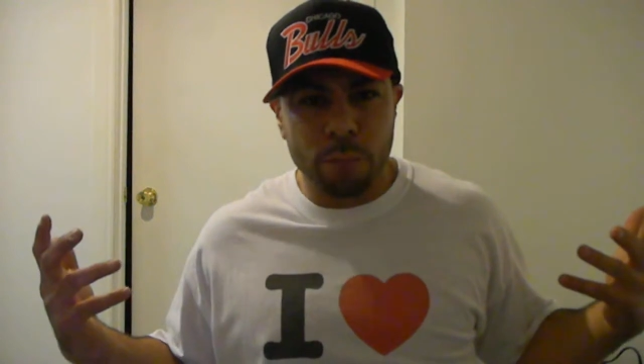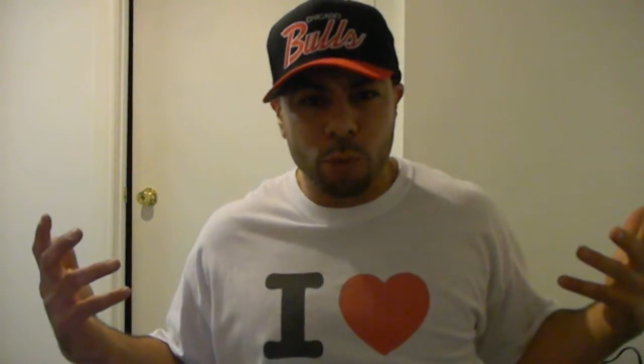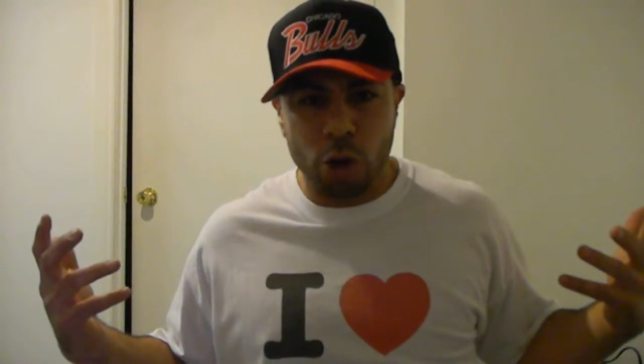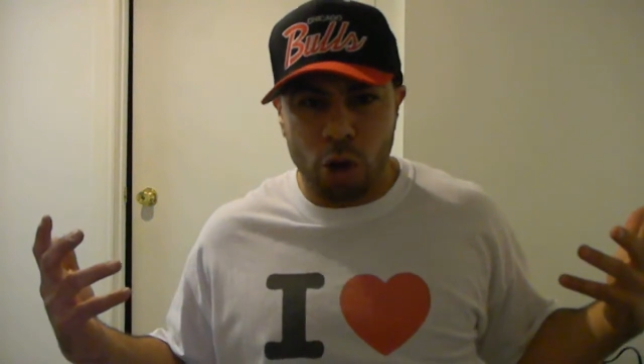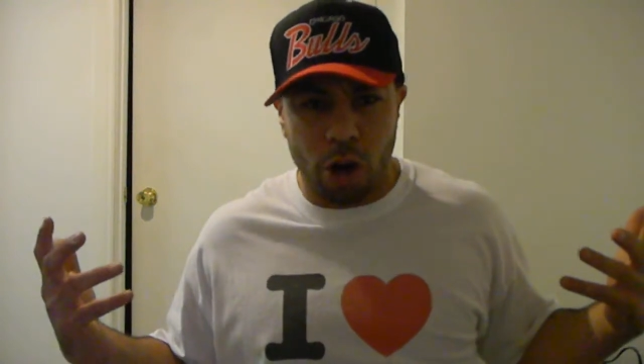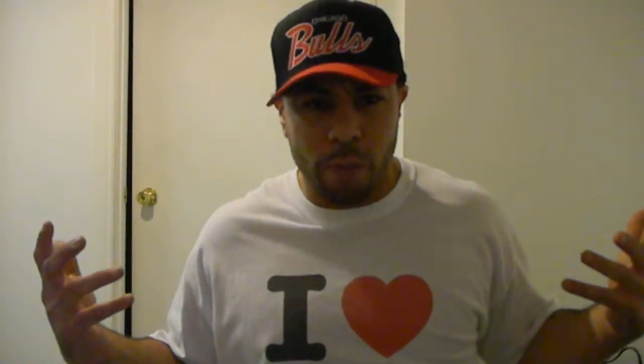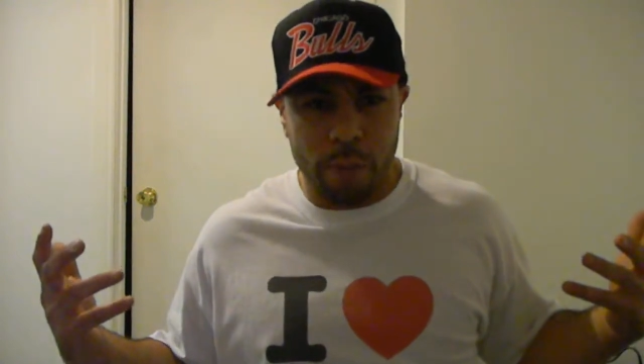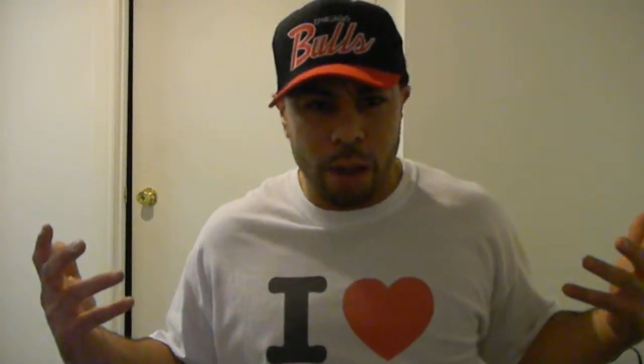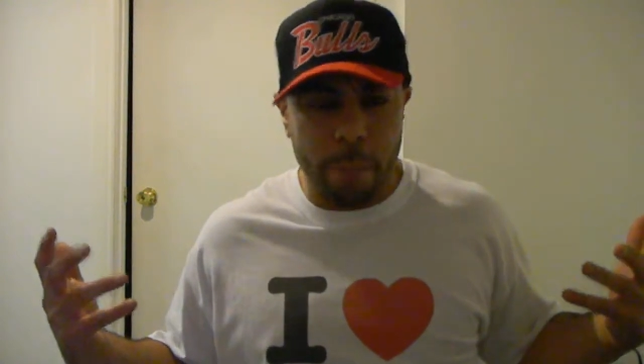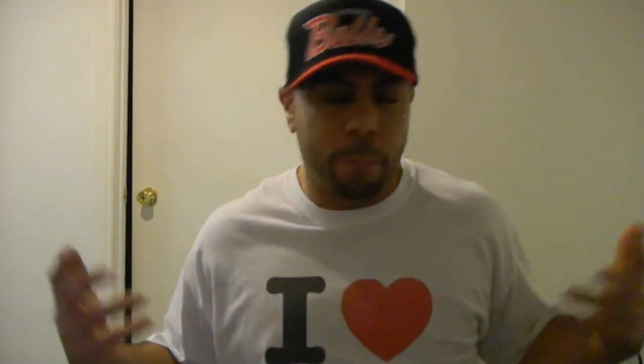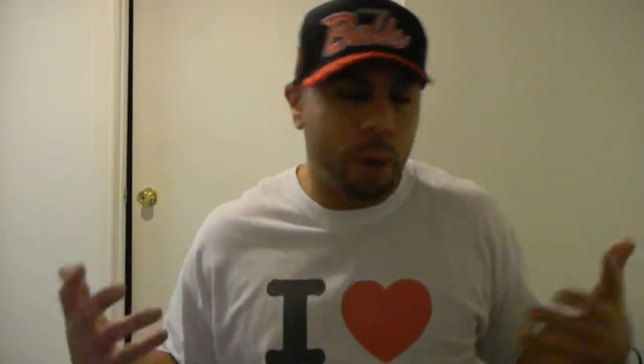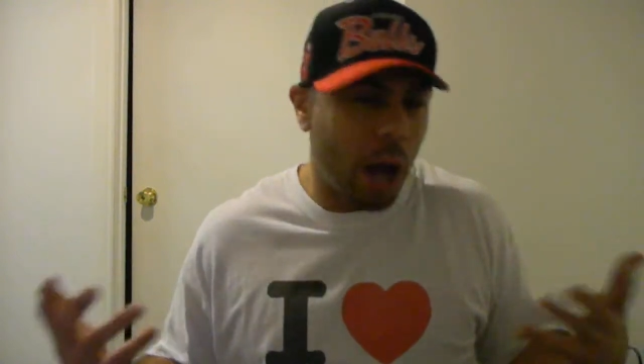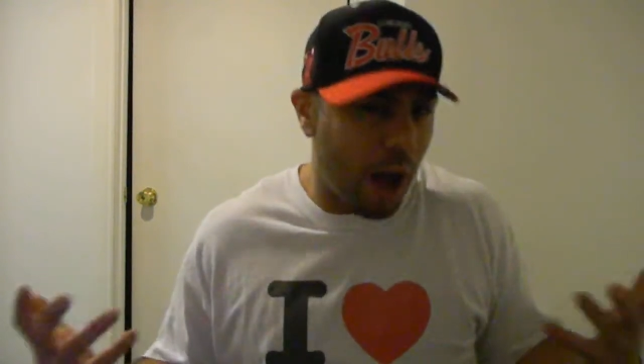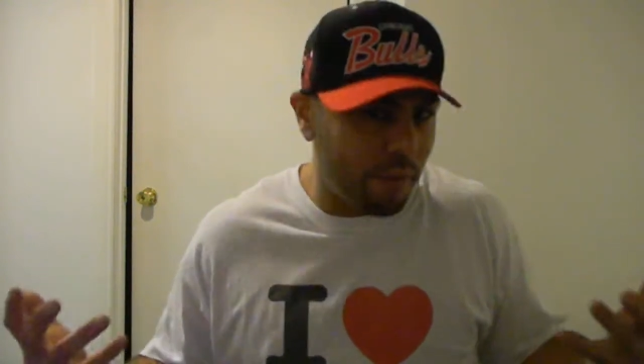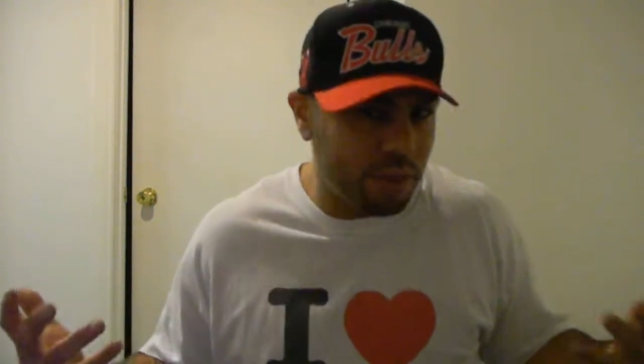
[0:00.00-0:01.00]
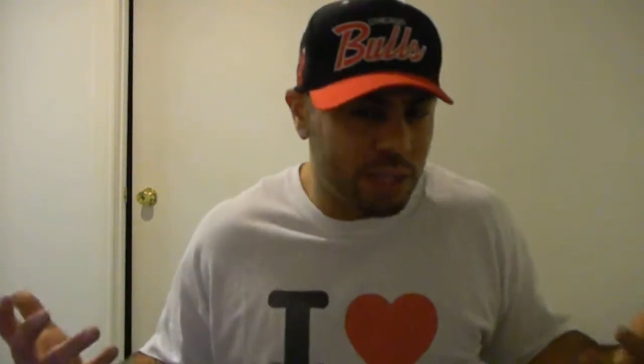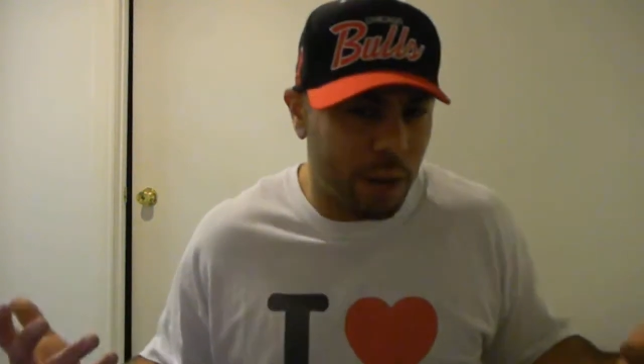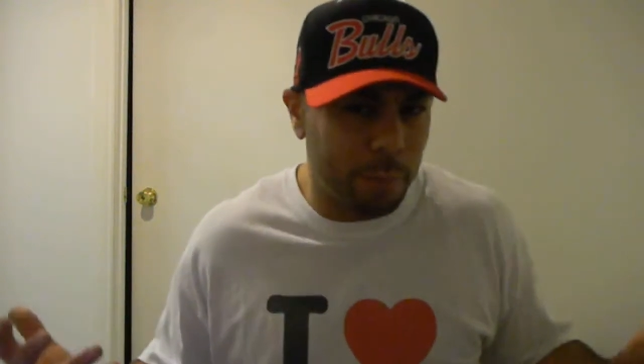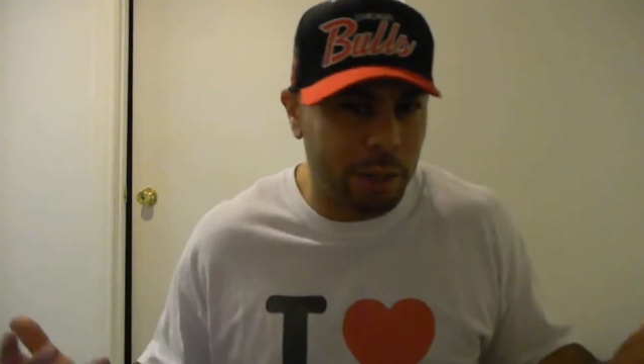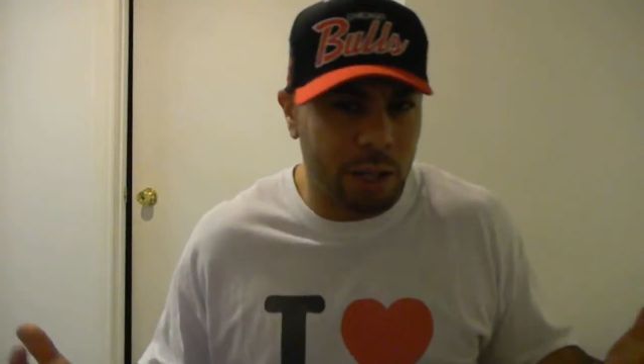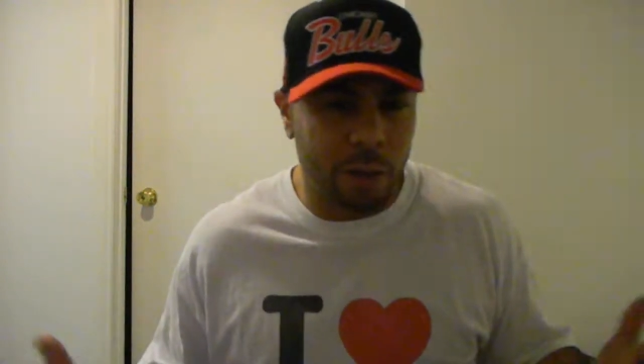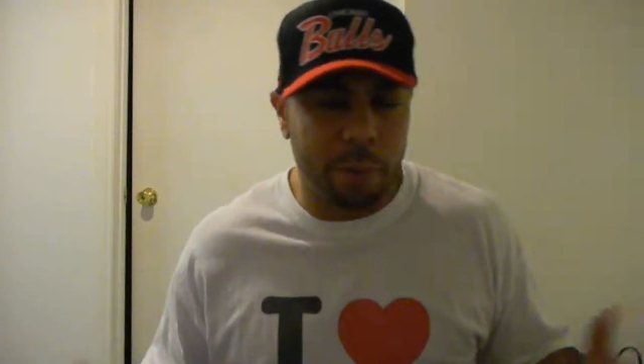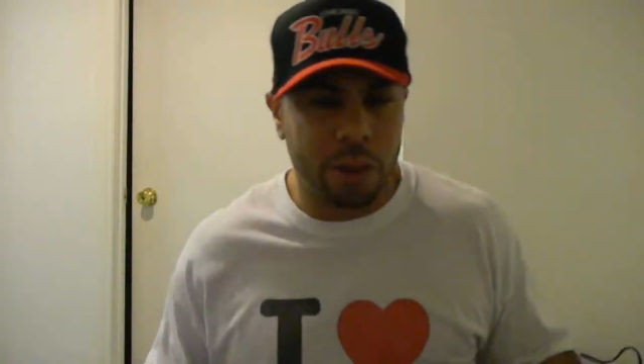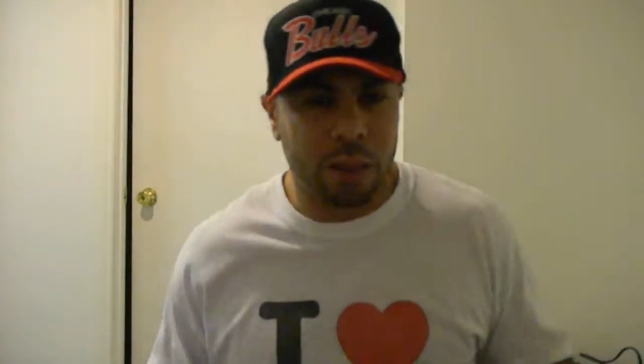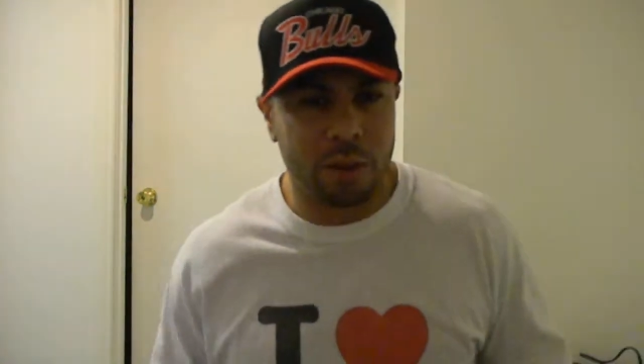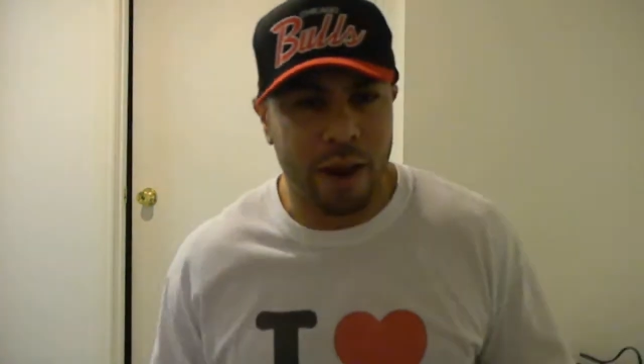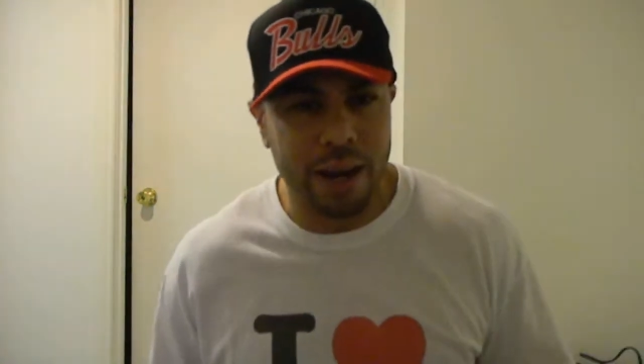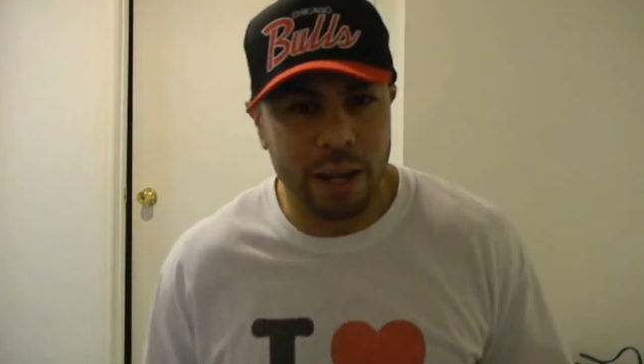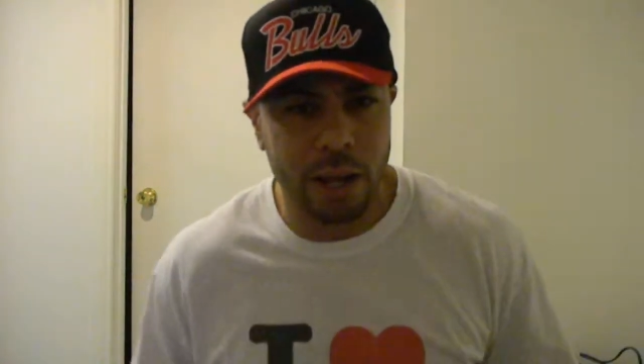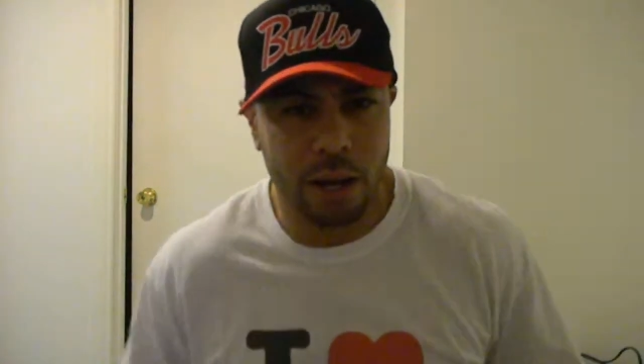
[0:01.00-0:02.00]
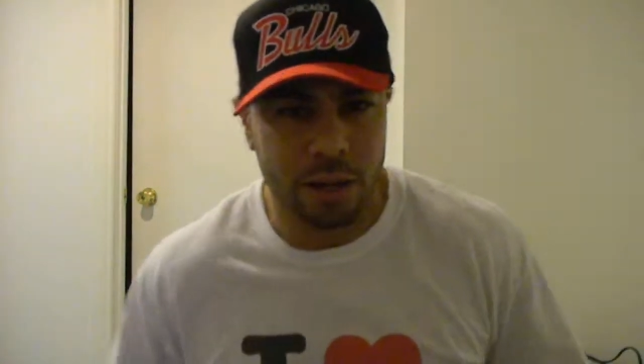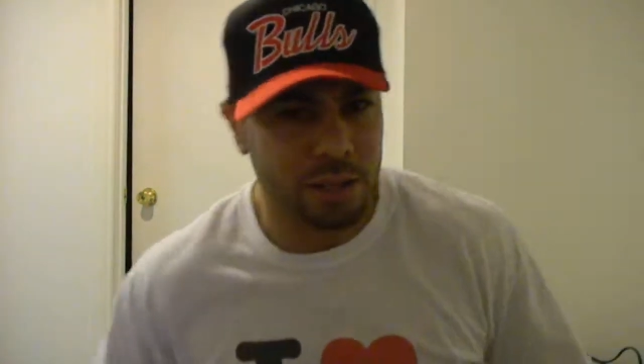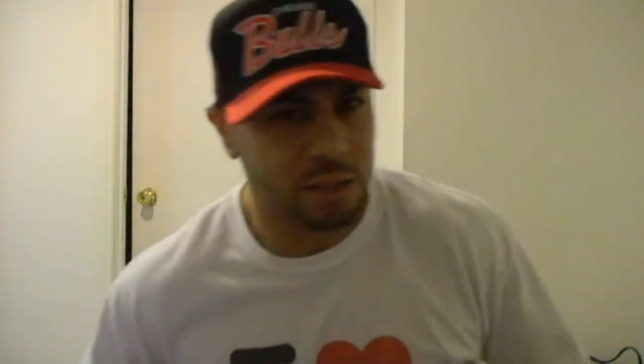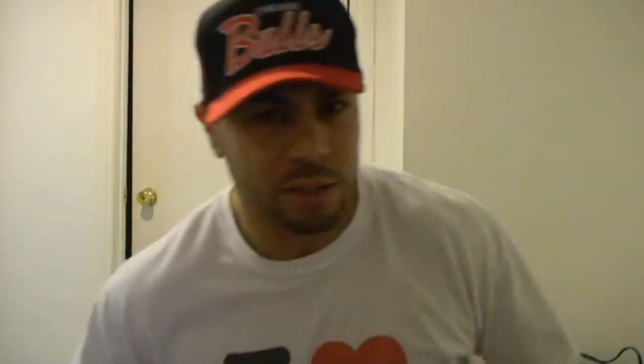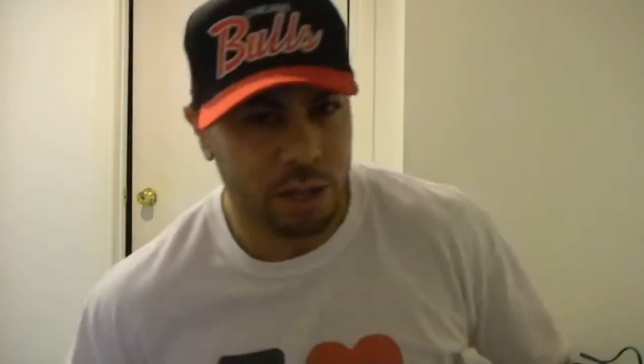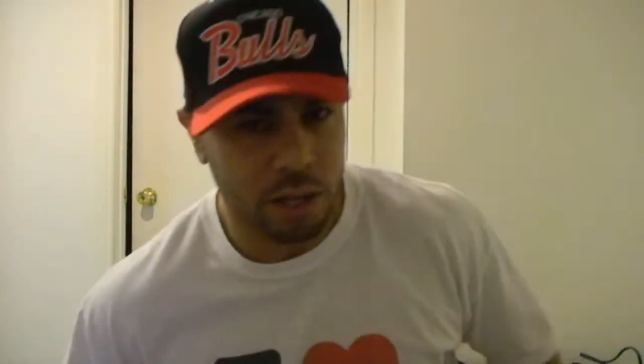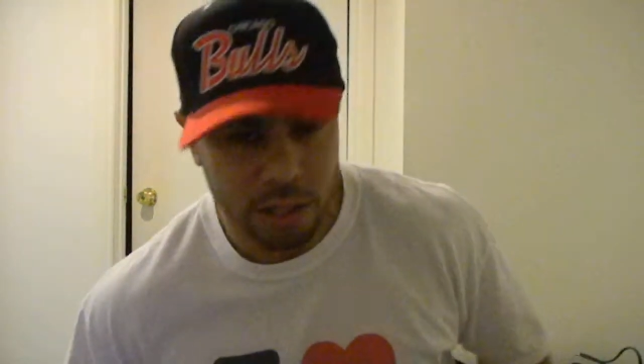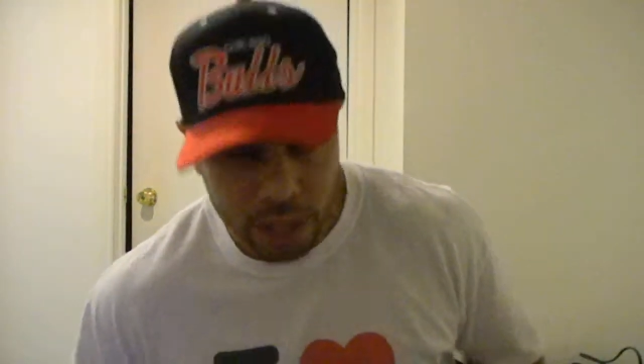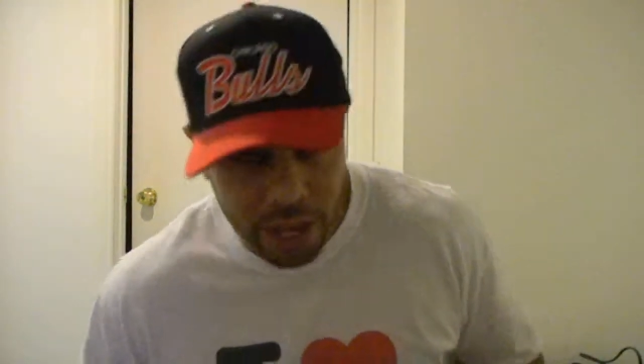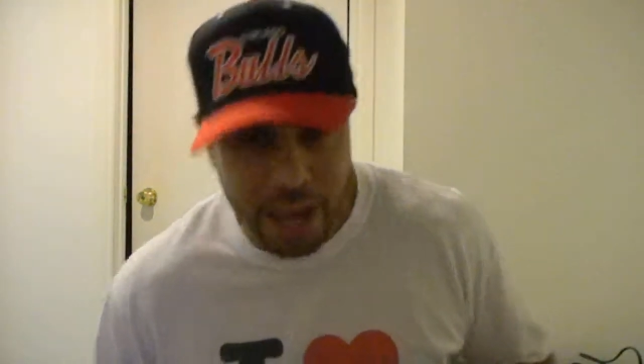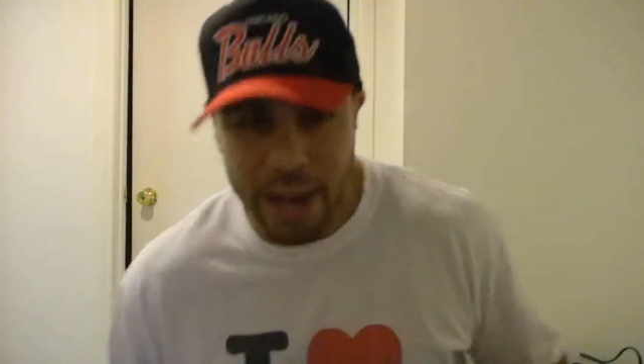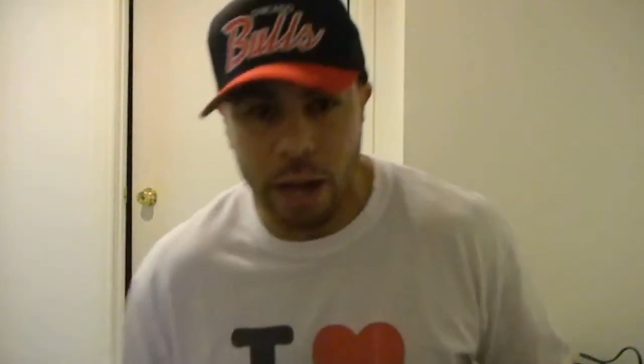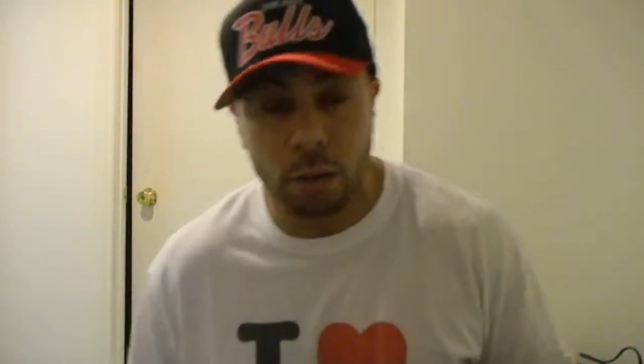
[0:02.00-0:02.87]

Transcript: You know what I mean? But obviously I'm a little bit threatening, because again,